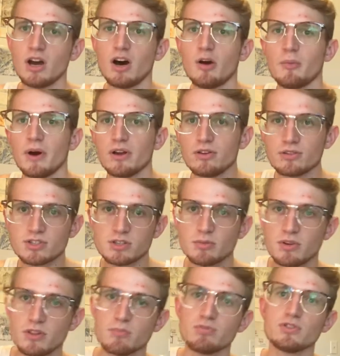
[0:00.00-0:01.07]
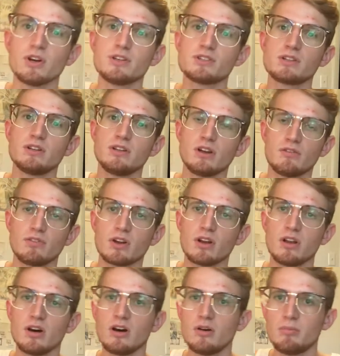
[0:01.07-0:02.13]
Um, I used to be the president of the
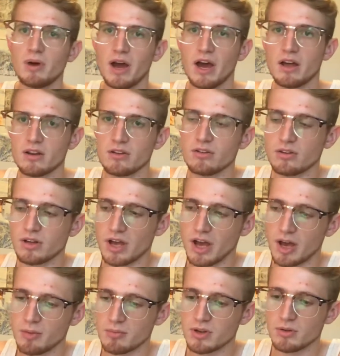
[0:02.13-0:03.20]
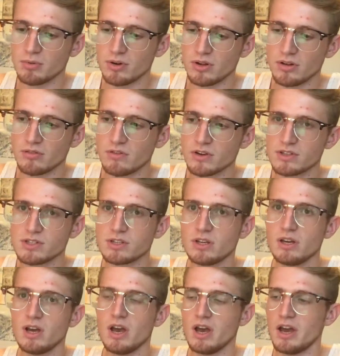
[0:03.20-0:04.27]
club at, Li at Liberty
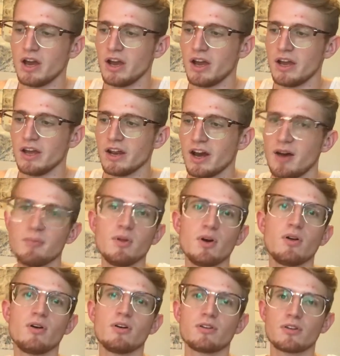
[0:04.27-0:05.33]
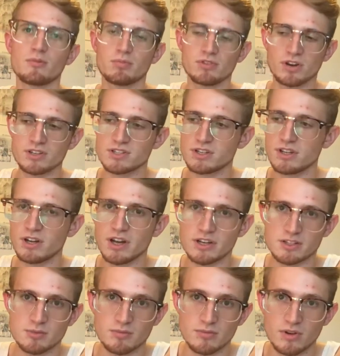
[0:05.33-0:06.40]
University, and I'm no longer the president
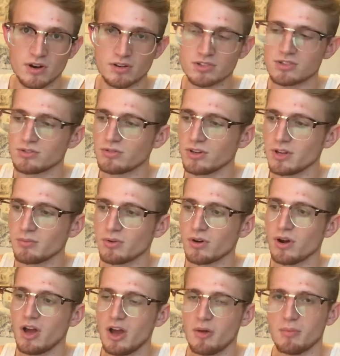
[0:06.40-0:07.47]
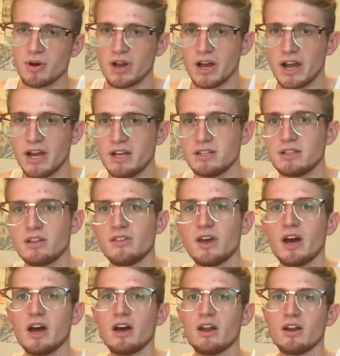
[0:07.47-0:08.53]
as I'm not a student anymore. But I handed
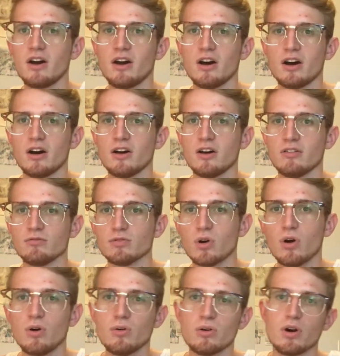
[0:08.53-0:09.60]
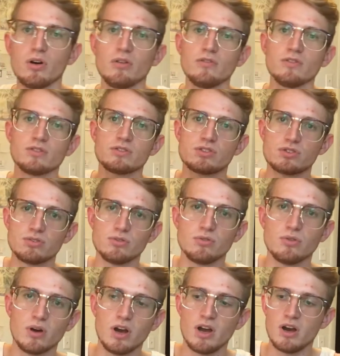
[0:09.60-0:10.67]
that uh, role over
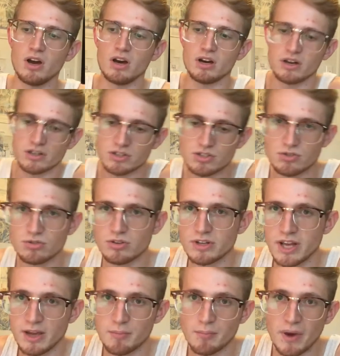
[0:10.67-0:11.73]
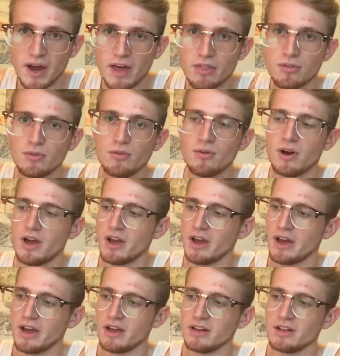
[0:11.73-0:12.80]
to a student named Matthew,
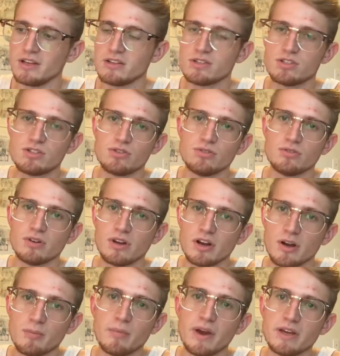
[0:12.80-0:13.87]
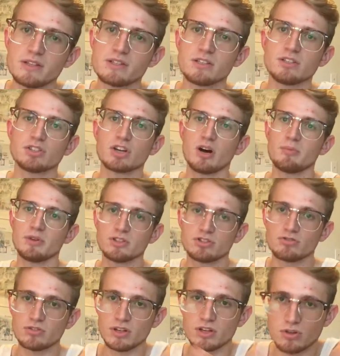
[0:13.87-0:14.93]
and he is doing an amazing job. It's
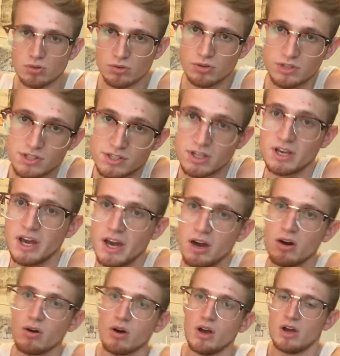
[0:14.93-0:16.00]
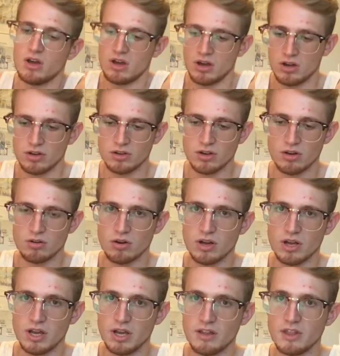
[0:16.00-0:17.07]
really cool to see how, you know,
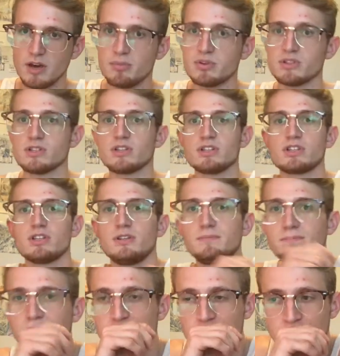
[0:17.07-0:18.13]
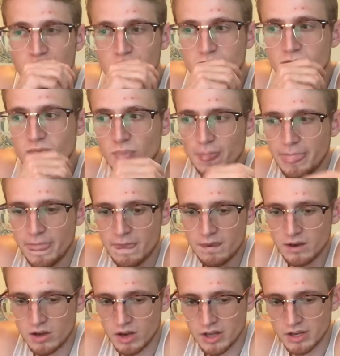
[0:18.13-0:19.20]
in that position,
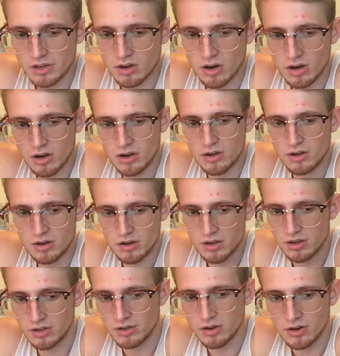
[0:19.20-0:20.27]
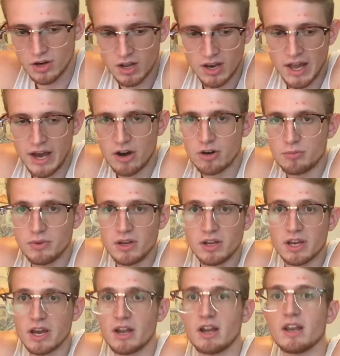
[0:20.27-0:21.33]
like God, you know, allowed me to
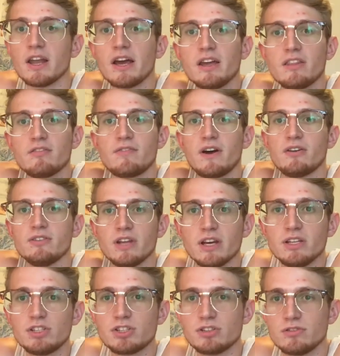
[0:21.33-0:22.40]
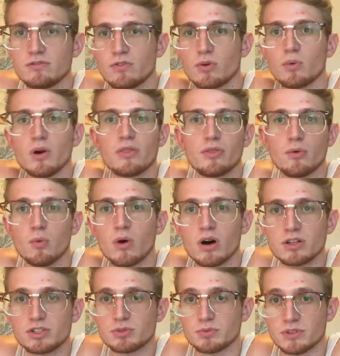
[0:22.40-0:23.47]
kind of lay the foundation for what the
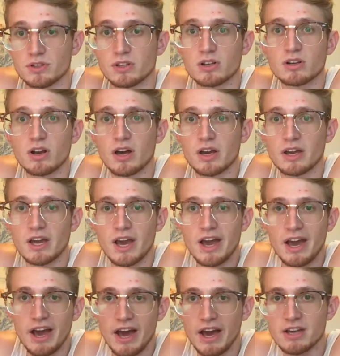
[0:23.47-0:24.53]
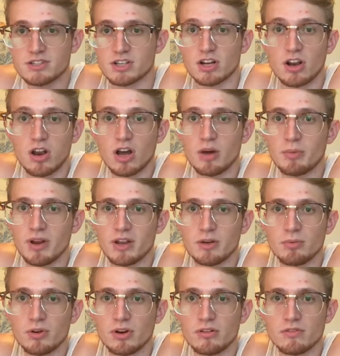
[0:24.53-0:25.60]
watch would look like as a club at
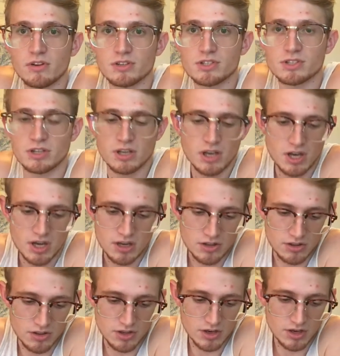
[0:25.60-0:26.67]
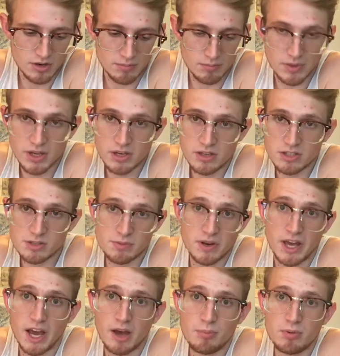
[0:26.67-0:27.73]
Liberty University. The meeting's been
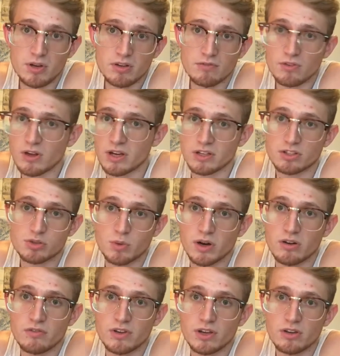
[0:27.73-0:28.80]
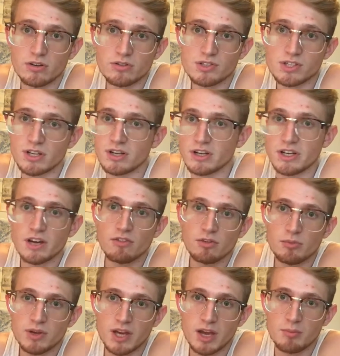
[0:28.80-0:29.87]
happening for like 12 years and it never
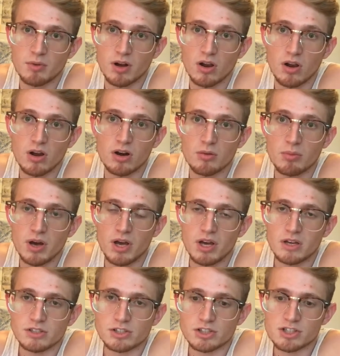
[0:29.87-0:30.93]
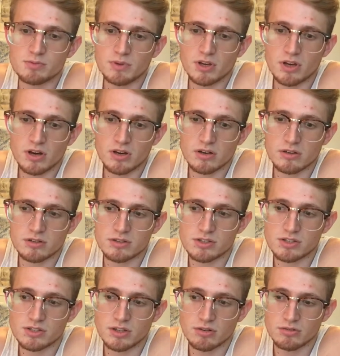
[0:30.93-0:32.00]
became a club just
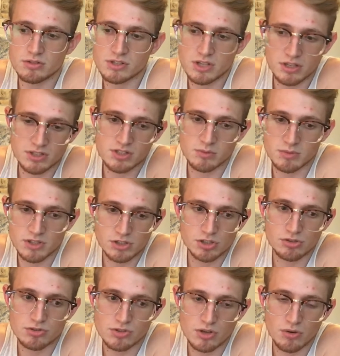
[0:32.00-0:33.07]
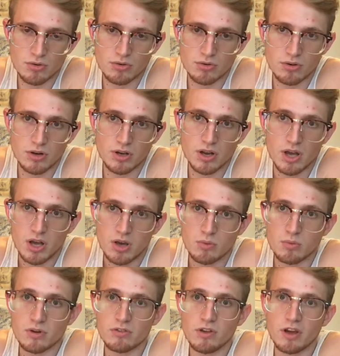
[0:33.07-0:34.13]
because there was like some issues going on
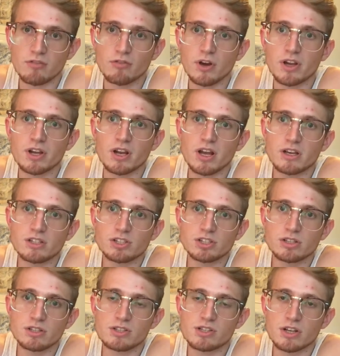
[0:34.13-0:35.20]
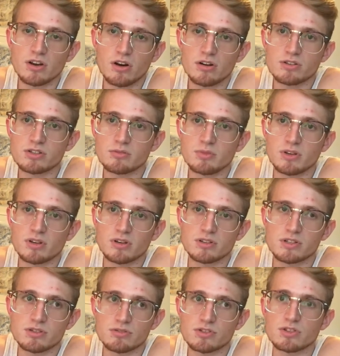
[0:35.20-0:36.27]
with like regulations and also
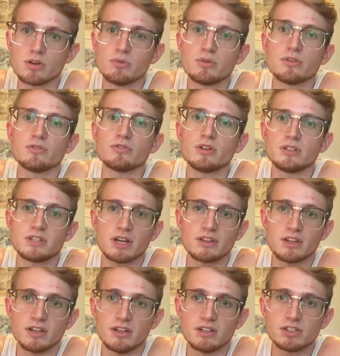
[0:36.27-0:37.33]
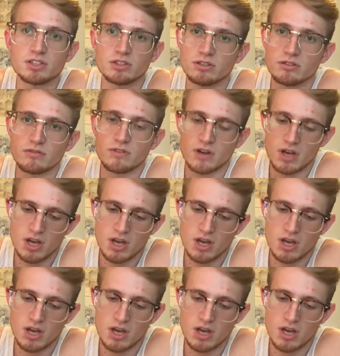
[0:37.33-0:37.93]
because there was no one to really take the initiative.